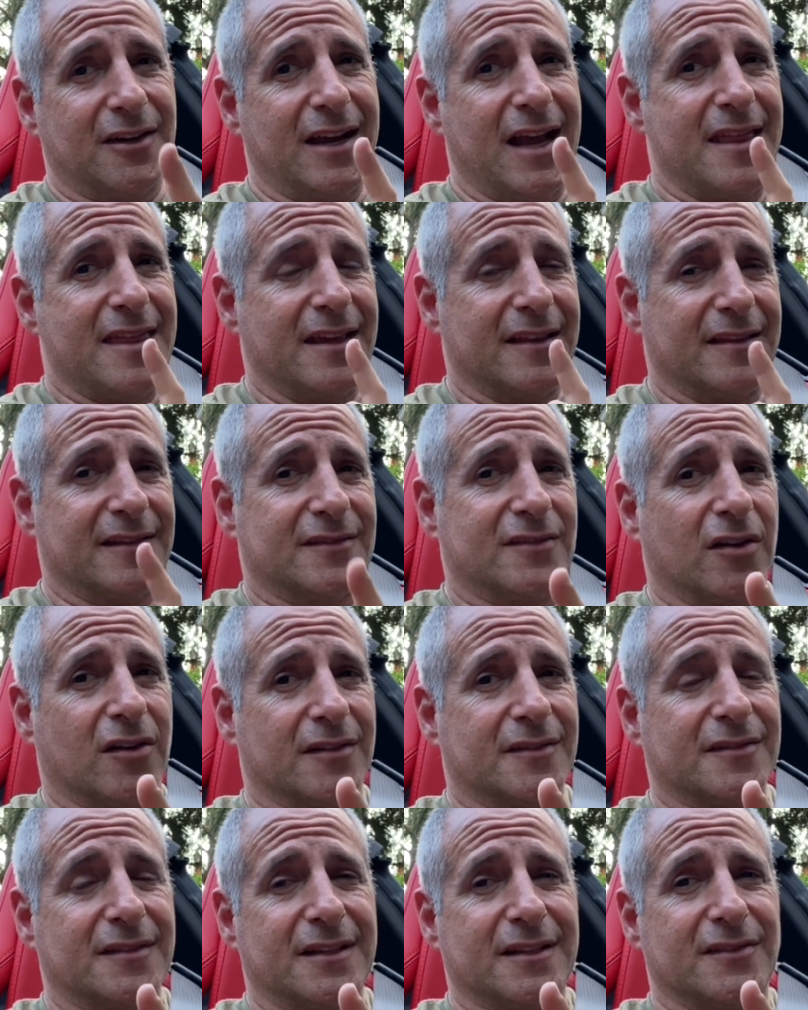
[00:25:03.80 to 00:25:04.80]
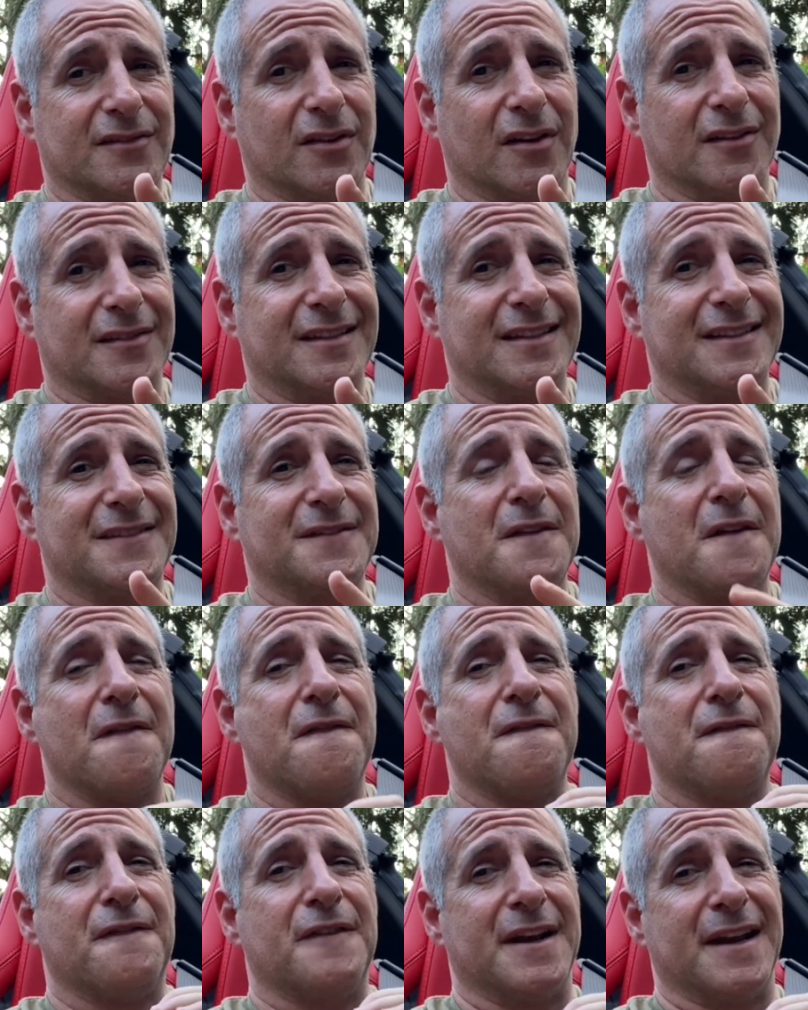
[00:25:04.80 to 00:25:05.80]
I think this exhaust is
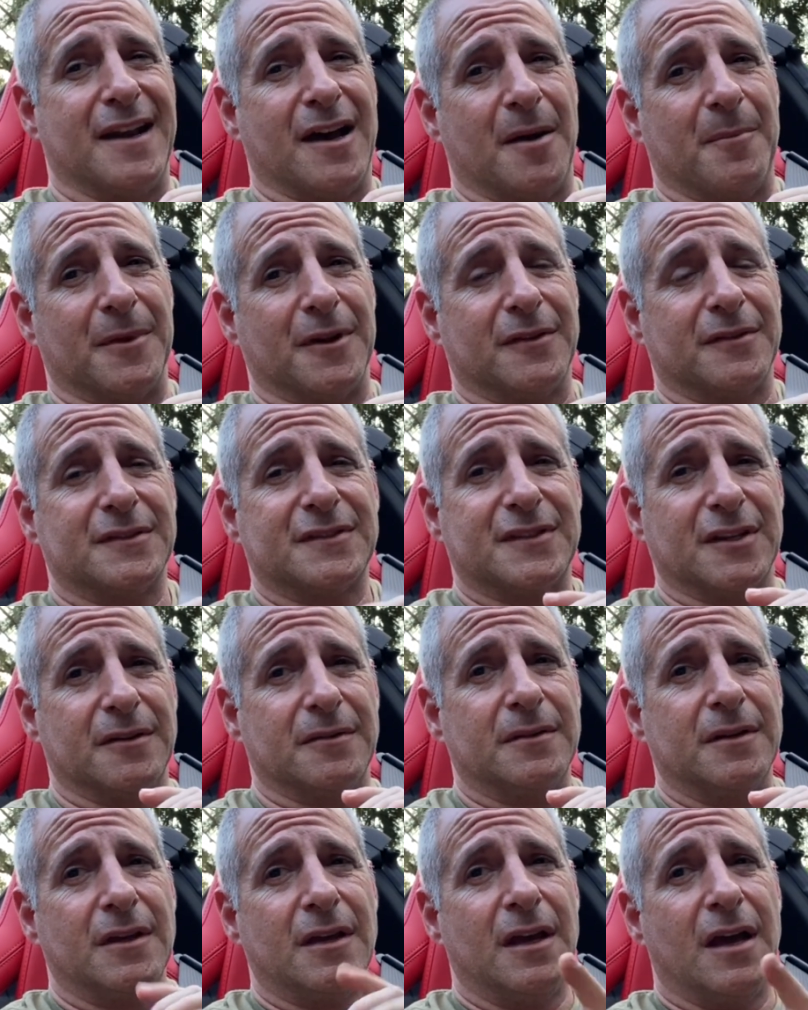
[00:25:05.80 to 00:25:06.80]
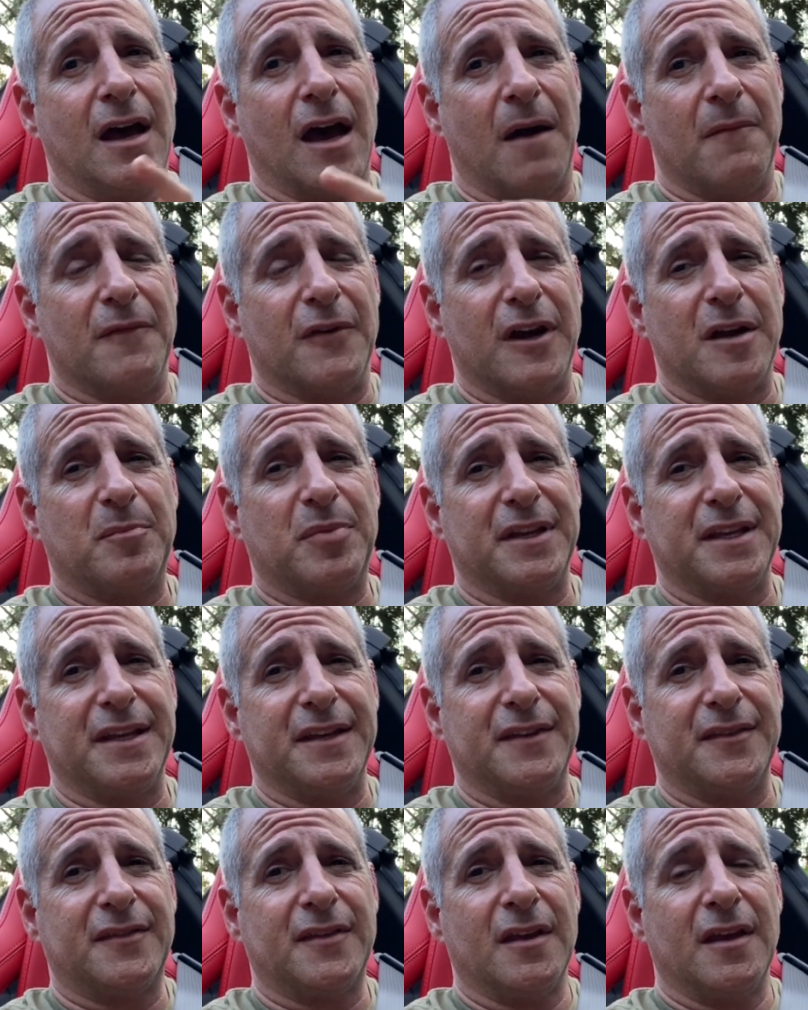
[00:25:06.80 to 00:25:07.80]
phenomenal. So I'm very
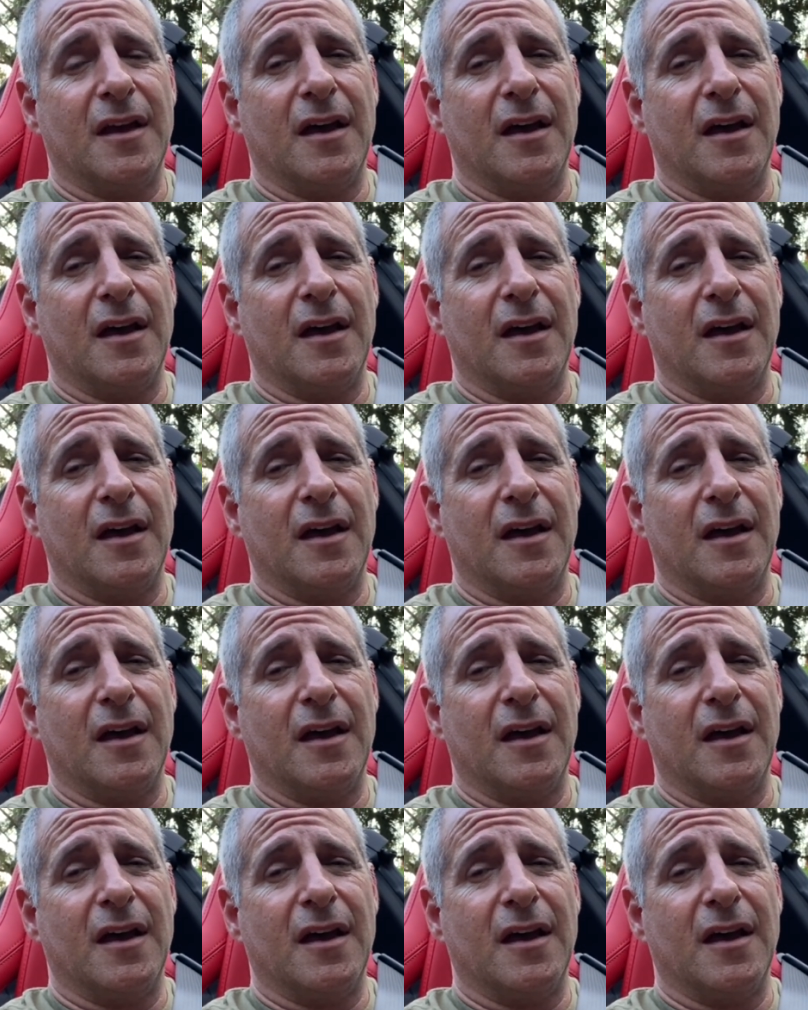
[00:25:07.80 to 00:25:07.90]
pleased.